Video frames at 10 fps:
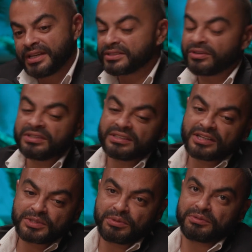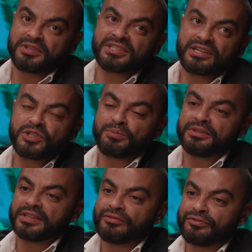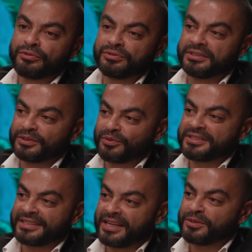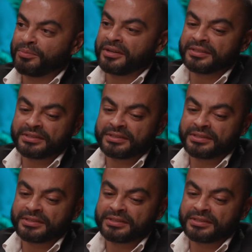Not only transport, was transport and food. It was that month.